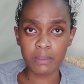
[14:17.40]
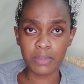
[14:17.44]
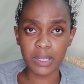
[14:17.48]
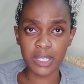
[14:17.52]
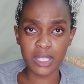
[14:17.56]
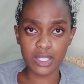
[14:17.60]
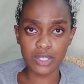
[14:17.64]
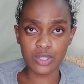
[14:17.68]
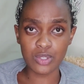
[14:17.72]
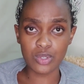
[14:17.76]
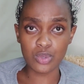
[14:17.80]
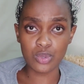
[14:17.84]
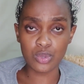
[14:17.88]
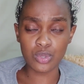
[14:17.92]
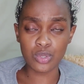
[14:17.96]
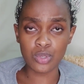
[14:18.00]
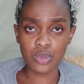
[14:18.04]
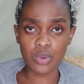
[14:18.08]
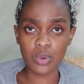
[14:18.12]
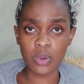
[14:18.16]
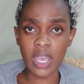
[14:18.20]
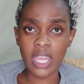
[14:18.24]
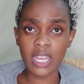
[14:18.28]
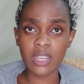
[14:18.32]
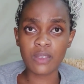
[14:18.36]
Please do
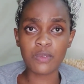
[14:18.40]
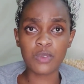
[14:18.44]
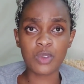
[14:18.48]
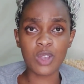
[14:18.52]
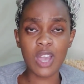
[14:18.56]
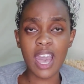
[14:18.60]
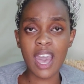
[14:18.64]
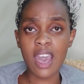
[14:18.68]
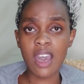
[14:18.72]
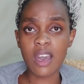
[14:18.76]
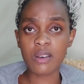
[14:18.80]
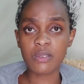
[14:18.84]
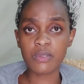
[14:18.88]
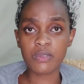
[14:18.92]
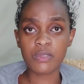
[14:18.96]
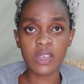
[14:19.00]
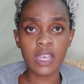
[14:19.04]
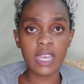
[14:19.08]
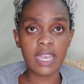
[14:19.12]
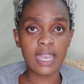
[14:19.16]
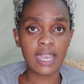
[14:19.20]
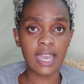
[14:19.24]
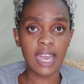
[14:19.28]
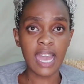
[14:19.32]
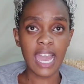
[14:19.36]
so. And if you have
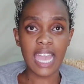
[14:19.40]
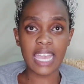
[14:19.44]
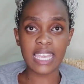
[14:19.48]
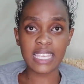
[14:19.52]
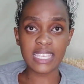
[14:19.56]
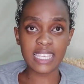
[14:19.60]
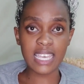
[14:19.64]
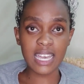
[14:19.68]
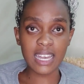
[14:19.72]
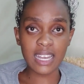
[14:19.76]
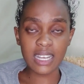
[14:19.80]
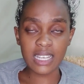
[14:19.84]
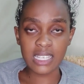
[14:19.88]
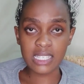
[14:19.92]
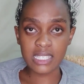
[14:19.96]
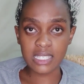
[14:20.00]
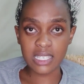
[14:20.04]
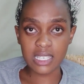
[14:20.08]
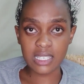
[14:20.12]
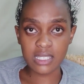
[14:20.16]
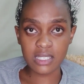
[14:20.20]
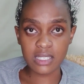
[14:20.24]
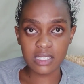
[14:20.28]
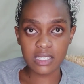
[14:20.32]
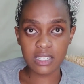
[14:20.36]
a younger
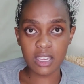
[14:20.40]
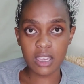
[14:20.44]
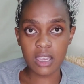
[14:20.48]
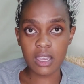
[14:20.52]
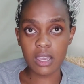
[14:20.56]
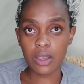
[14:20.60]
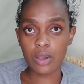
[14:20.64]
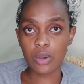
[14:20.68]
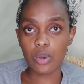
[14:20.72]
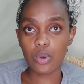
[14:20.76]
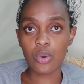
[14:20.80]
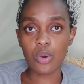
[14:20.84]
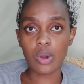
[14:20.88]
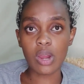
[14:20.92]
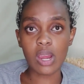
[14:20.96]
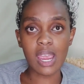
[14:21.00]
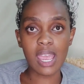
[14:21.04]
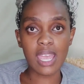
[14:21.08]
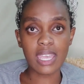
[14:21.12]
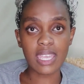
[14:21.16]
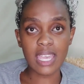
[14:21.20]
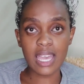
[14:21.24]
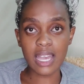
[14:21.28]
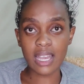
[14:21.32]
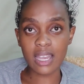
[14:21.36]
sister or
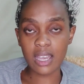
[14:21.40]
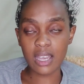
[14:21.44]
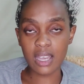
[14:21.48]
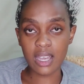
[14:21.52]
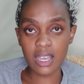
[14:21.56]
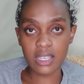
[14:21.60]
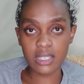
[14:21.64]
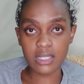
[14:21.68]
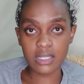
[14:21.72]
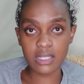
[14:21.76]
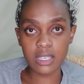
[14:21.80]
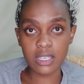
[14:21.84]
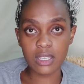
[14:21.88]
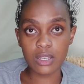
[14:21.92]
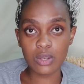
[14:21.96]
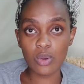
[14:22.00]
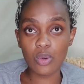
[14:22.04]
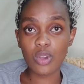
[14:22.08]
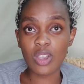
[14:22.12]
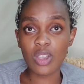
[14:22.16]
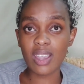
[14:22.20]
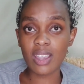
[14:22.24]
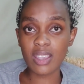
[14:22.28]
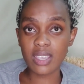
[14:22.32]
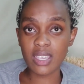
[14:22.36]
a younger cousin
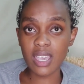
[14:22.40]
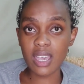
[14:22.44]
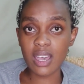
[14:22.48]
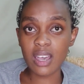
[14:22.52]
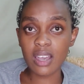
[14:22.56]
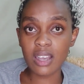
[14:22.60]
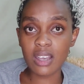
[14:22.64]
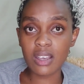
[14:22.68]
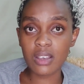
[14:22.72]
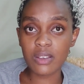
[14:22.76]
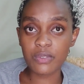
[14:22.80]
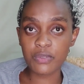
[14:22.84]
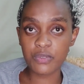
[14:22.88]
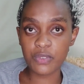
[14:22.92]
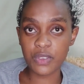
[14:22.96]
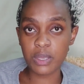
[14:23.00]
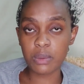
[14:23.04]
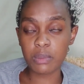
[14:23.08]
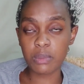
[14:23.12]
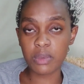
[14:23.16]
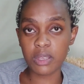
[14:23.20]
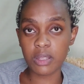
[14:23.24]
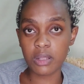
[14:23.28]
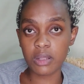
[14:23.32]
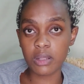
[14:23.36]
or a younger
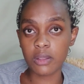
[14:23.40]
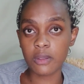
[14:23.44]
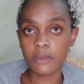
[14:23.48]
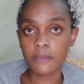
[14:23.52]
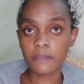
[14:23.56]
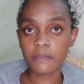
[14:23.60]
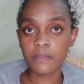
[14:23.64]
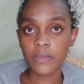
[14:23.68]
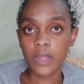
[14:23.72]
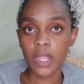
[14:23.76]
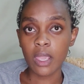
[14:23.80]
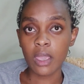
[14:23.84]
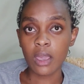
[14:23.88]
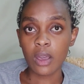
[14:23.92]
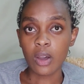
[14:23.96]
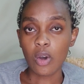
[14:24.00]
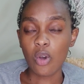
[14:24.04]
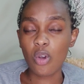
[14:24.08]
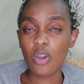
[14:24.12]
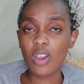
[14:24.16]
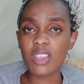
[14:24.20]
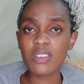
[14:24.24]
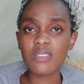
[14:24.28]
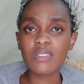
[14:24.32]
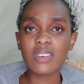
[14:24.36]
female
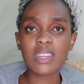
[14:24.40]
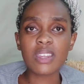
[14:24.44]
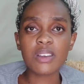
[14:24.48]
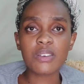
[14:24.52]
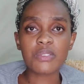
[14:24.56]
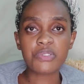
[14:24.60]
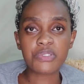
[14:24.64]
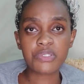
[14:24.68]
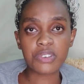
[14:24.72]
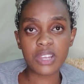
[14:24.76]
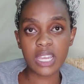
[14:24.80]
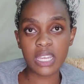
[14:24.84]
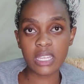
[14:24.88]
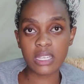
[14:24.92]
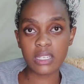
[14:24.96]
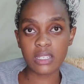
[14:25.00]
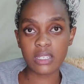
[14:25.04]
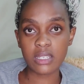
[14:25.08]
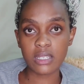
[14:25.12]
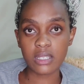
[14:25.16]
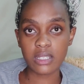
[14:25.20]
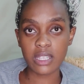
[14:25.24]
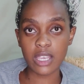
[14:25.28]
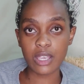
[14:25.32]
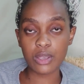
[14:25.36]
or even a friend
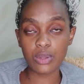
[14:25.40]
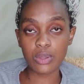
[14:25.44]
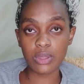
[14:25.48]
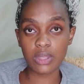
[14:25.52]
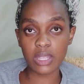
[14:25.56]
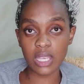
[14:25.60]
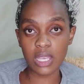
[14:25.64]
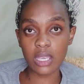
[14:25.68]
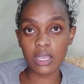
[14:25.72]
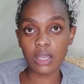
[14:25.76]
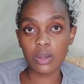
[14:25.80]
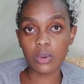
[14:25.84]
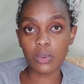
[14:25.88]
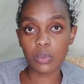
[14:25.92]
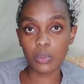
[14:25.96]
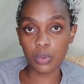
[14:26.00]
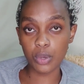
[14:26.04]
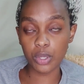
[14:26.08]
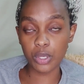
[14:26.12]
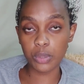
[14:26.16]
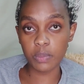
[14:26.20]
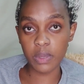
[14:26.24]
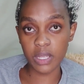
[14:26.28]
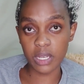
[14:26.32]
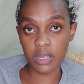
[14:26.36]
that you think
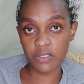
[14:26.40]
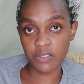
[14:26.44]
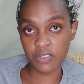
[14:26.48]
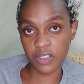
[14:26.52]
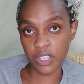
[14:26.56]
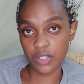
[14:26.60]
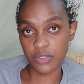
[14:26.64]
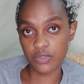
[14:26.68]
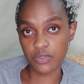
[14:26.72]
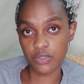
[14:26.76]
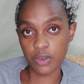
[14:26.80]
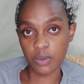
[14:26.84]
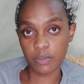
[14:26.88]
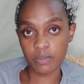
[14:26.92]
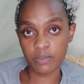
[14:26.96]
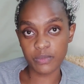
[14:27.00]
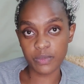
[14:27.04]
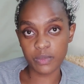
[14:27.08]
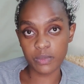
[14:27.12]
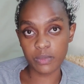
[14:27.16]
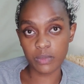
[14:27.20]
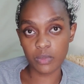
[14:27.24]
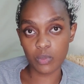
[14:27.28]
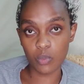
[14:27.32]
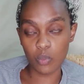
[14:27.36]
would benefit from
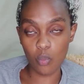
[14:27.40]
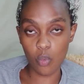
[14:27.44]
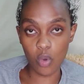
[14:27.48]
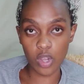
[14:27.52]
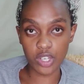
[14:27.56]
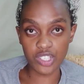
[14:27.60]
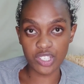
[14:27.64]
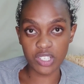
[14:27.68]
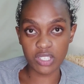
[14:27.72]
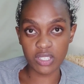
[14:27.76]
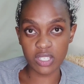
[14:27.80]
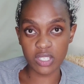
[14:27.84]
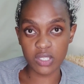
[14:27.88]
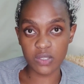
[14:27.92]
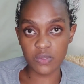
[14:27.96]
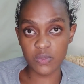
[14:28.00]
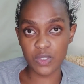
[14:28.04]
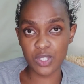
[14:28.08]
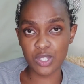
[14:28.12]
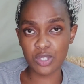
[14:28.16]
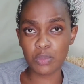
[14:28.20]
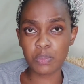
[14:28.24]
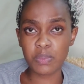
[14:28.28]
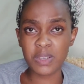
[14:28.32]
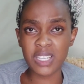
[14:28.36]
watching this
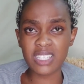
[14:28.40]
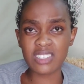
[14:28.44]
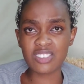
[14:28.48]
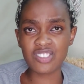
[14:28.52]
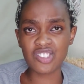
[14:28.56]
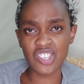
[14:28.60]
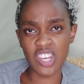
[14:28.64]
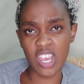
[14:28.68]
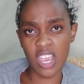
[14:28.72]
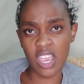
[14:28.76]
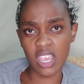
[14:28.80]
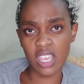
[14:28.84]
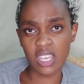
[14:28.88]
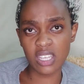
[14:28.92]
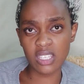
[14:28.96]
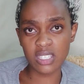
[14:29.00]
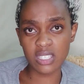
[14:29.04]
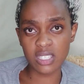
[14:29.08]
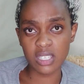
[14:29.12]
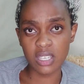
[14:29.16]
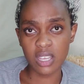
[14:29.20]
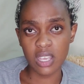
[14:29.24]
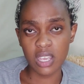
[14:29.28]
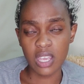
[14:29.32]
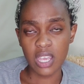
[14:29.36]
video, please share
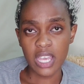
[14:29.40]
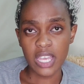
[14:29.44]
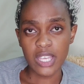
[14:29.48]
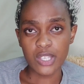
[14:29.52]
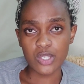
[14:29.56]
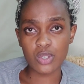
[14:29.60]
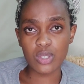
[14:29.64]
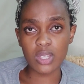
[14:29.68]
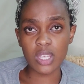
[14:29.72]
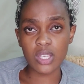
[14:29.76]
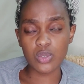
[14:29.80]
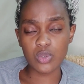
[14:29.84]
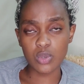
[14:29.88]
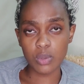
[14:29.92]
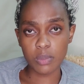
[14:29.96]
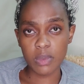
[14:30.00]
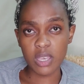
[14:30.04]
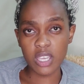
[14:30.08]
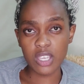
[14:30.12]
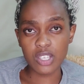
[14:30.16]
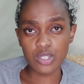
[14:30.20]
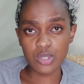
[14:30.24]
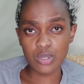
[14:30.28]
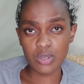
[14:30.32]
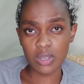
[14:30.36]
it so that we
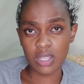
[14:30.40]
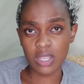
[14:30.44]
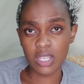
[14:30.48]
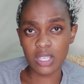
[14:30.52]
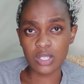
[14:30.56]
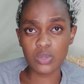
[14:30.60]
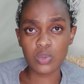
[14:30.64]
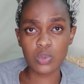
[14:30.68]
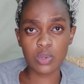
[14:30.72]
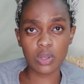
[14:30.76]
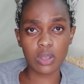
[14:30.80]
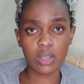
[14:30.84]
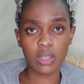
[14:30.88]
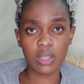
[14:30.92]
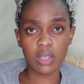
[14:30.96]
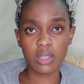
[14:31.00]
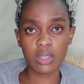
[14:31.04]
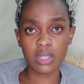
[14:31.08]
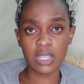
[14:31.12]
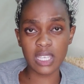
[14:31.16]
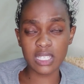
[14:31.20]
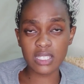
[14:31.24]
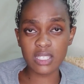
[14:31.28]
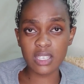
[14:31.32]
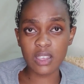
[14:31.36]
make sure that
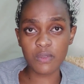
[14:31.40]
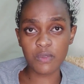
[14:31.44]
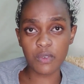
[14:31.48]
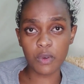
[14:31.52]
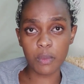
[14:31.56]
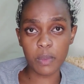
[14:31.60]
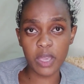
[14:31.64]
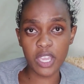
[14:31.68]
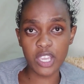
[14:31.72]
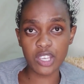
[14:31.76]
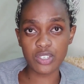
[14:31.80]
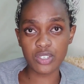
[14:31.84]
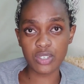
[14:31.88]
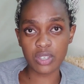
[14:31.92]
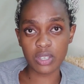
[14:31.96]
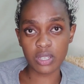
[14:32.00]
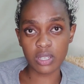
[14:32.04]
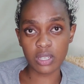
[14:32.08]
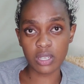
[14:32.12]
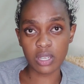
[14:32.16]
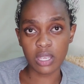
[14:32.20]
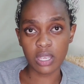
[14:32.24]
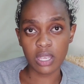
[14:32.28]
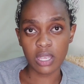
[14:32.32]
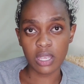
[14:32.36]
this
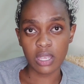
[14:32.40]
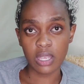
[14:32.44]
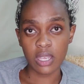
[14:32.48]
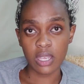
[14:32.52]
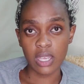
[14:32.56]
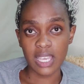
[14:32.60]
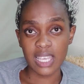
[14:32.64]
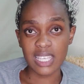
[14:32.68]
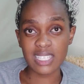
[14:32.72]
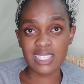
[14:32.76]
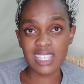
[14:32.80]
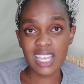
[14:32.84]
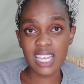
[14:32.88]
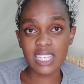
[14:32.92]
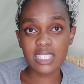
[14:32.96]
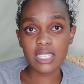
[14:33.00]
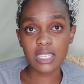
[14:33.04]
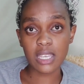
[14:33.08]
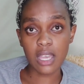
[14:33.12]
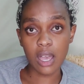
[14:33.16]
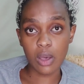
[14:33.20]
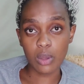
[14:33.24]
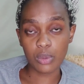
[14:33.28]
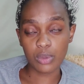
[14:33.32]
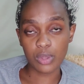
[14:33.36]
information is
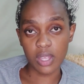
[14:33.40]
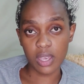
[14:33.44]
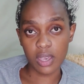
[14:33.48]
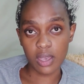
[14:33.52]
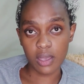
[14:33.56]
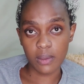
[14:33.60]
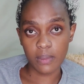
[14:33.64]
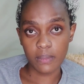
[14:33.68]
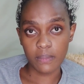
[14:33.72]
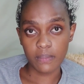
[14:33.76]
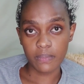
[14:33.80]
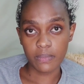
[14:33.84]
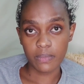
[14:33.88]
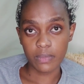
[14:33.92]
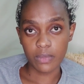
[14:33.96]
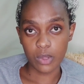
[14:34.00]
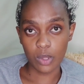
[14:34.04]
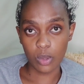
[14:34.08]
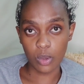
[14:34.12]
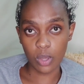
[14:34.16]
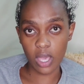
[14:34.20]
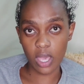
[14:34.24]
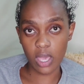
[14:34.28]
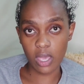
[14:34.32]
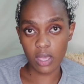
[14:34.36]
getting out there.
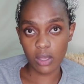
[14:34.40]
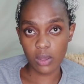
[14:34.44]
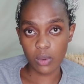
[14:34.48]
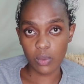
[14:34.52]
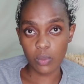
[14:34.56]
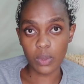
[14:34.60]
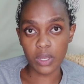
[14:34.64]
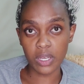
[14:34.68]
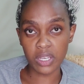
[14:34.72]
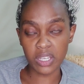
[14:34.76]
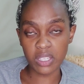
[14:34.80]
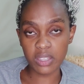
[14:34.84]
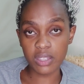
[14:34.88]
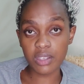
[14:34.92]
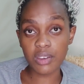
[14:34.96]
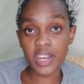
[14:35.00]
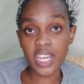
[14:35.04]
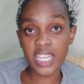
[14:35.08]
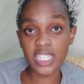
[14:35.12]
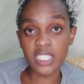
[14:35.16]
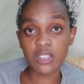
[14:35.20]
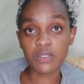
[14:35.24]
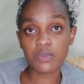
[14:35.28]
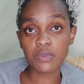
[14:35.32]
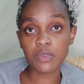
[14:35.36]
Okay? We need the
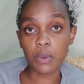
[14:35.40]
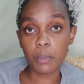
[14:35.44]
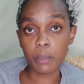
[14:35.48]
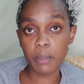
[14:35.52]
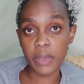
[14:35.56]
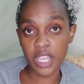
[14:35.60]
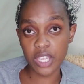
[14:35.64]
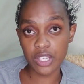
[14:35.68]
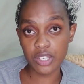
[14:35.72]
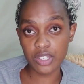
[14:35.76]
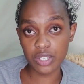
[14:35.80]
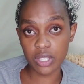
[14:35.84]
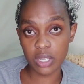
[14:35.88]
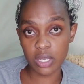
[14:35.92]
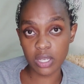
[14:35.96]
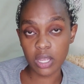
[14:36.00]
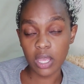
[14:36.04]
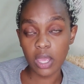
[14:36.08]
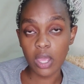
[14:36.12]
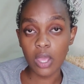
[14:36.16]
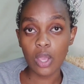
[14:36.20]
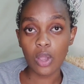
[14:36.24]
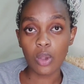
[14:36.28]
right information.